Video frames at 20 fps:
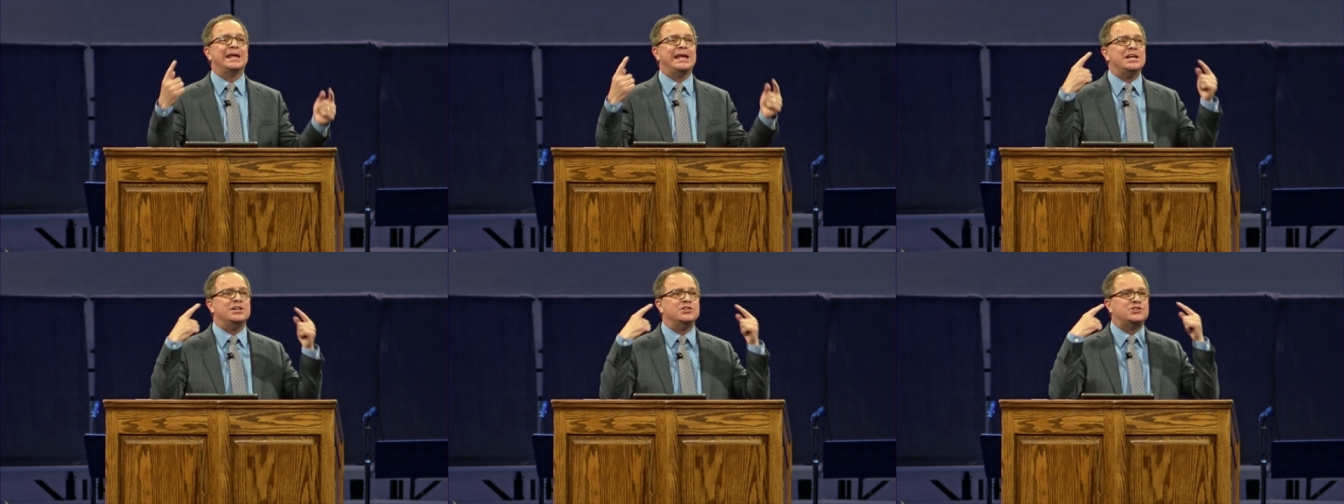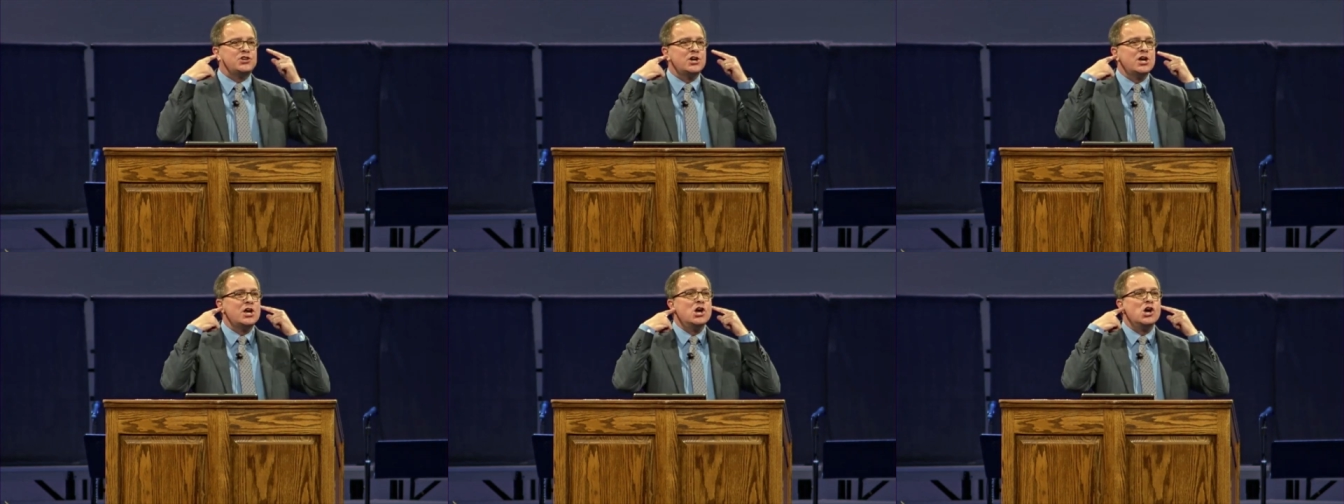
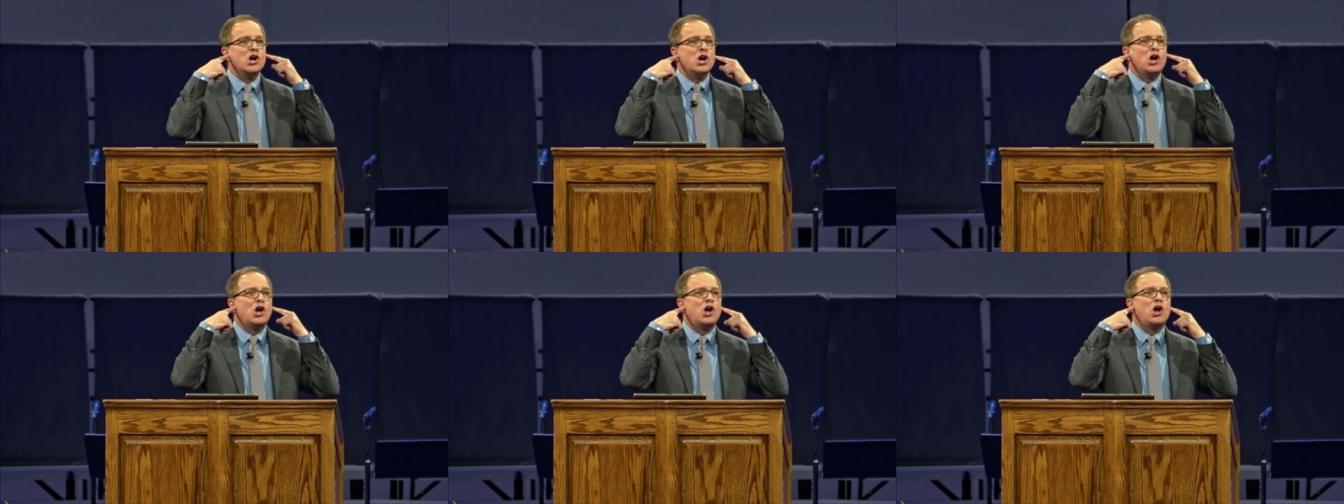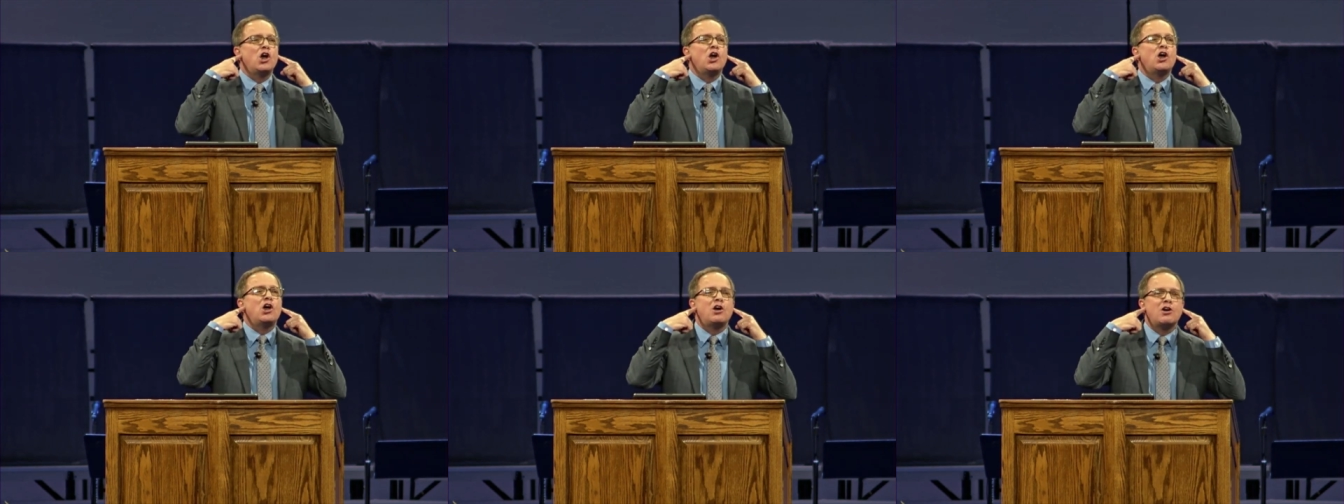each
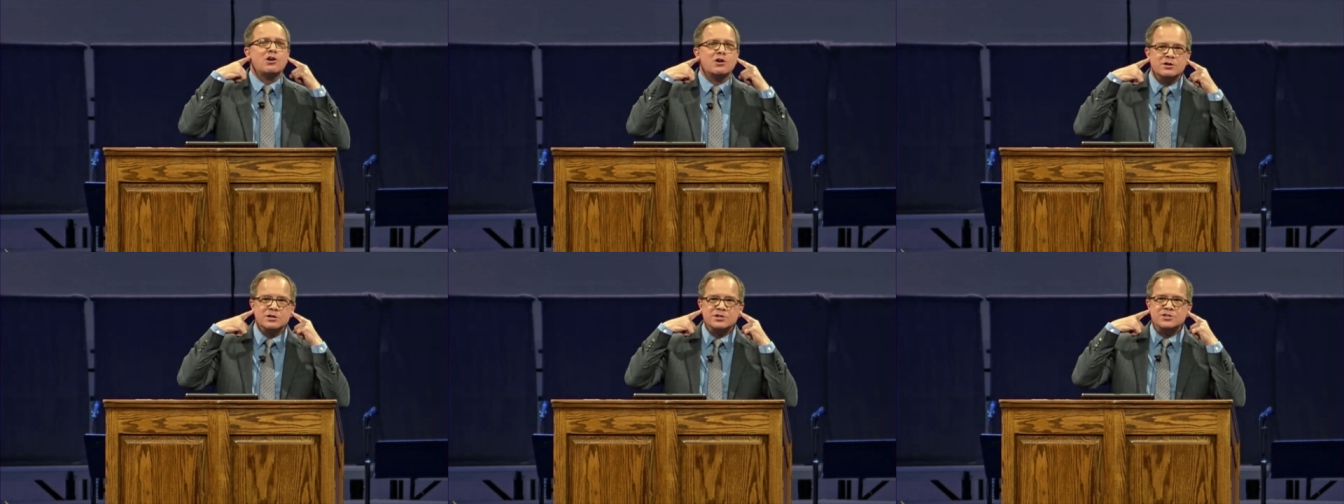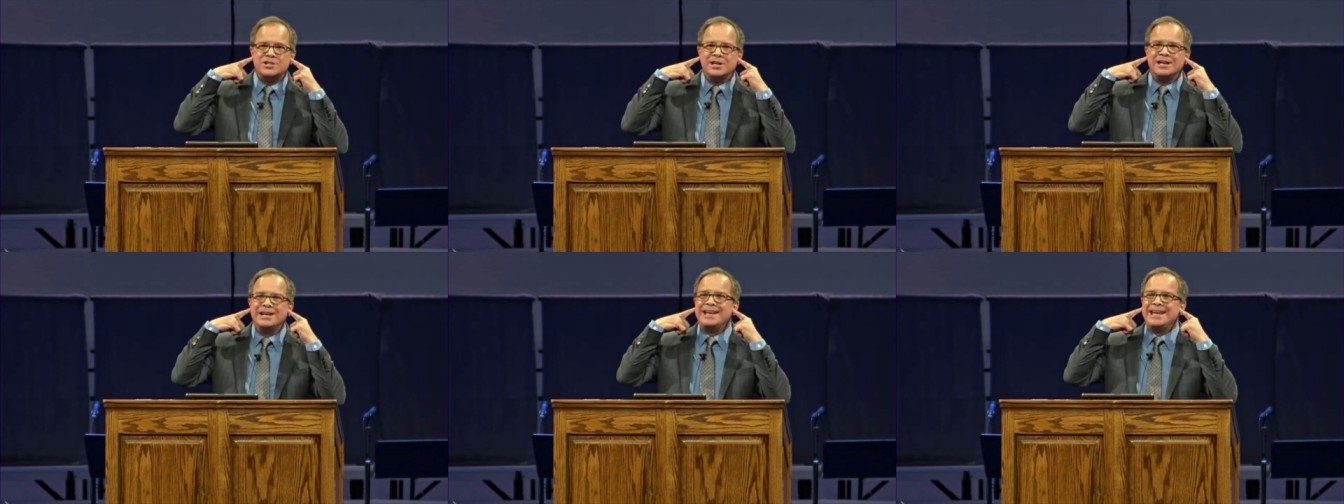
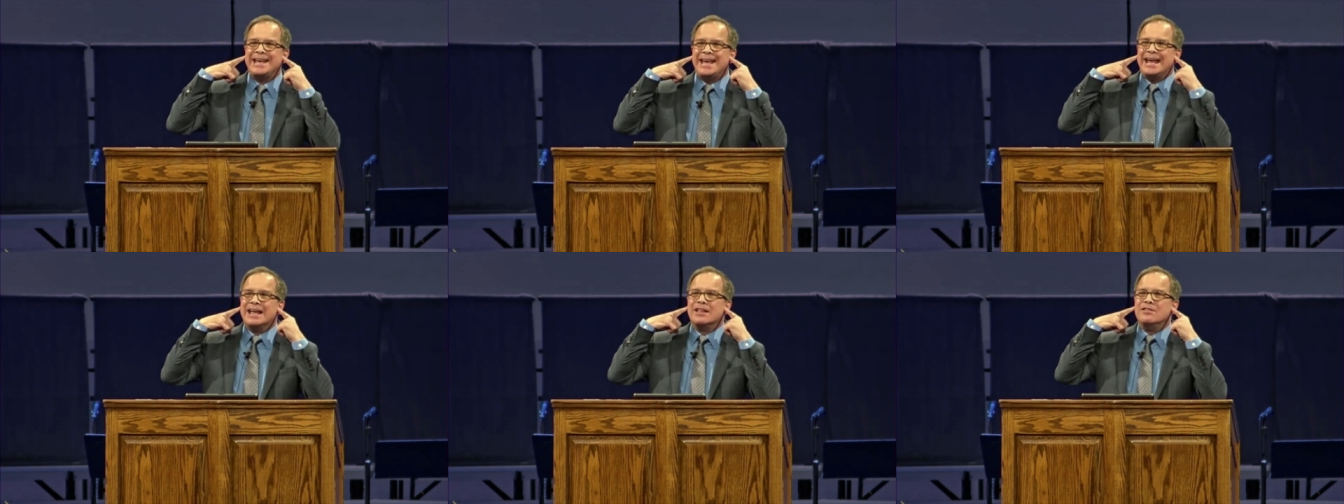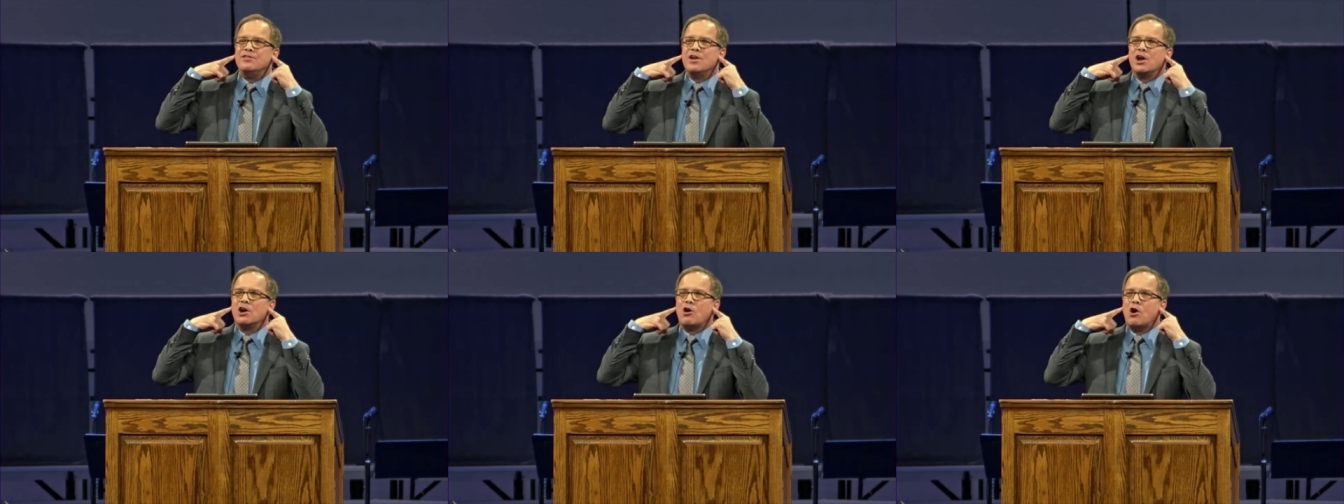heard
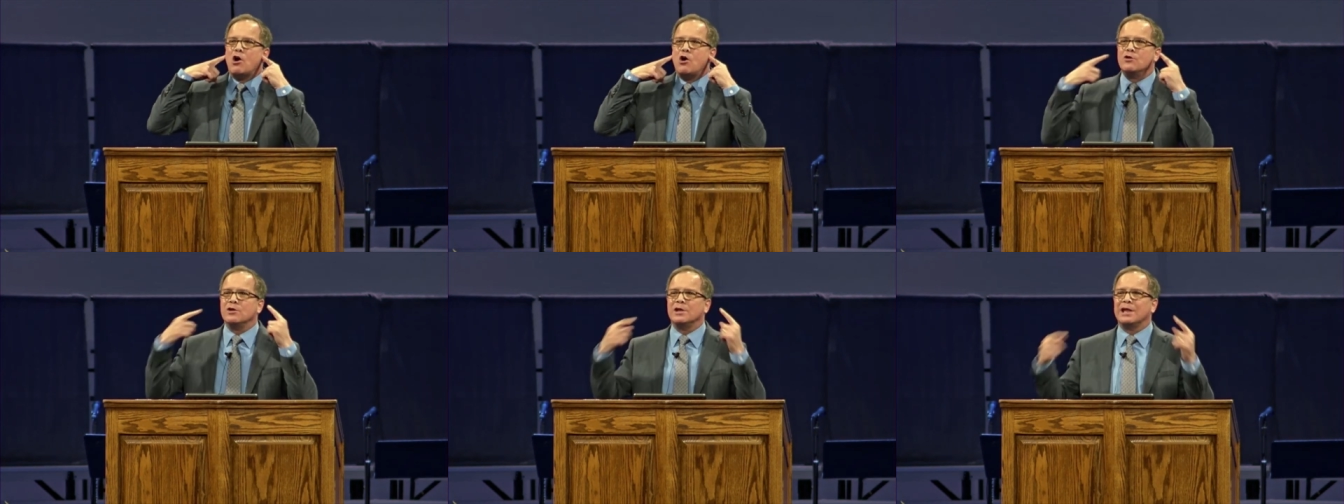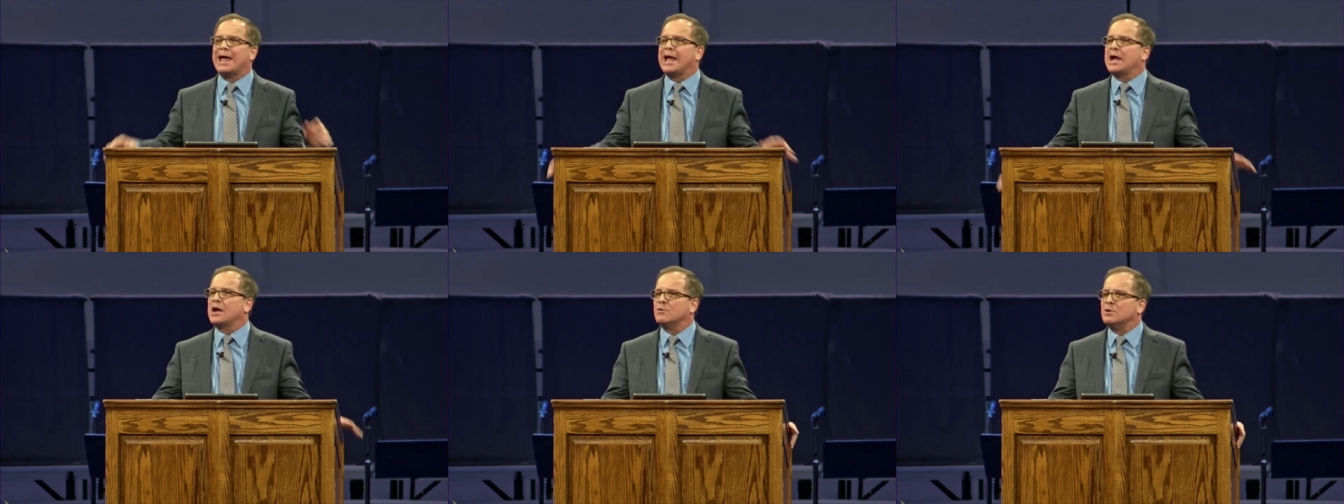in their own
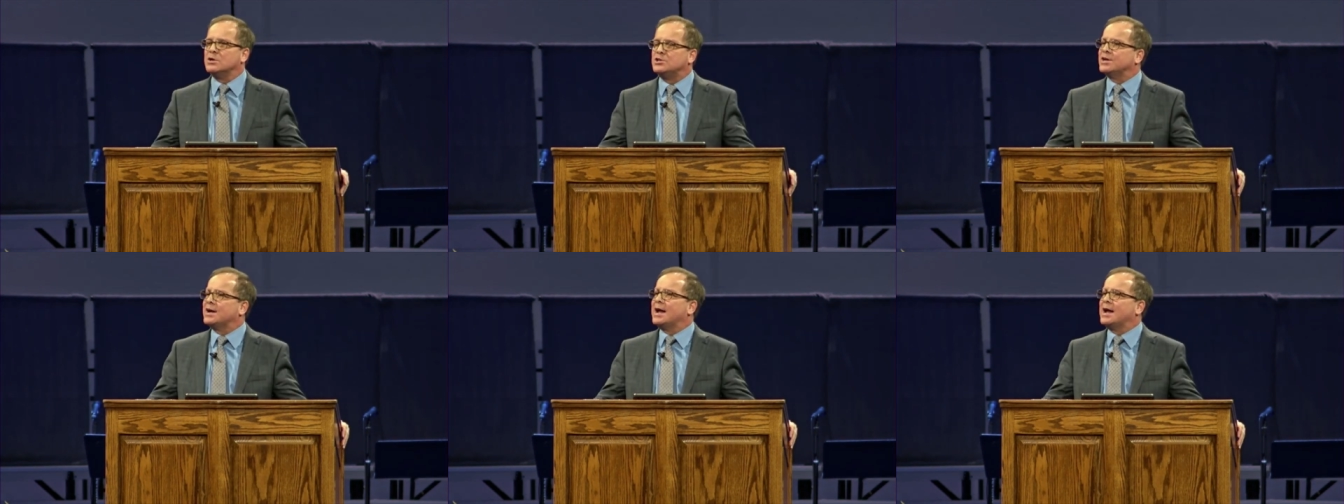language.